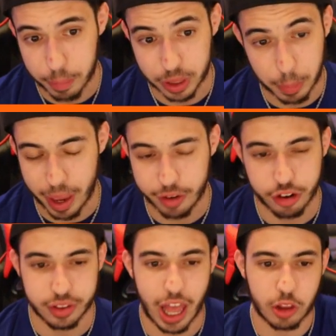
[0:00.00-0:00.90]
But the
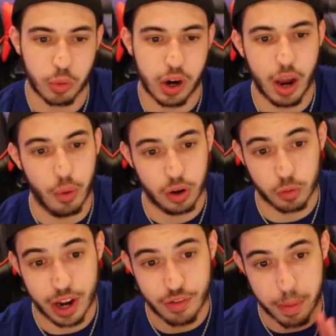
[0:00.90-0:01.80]
pitching, that's where I want to
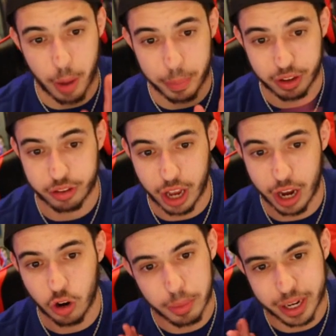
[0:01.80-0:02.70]
rave about, because
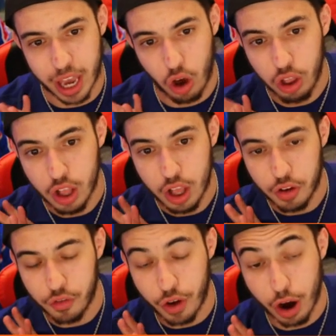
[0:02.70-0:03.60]
Tyler McGill,
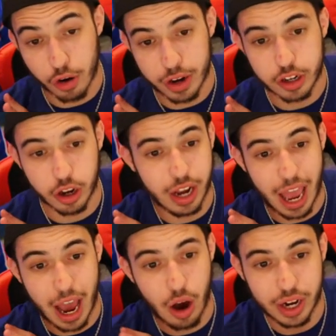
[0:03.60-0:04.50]
very good
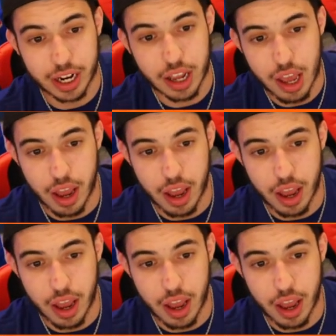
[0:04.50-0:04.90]
outing.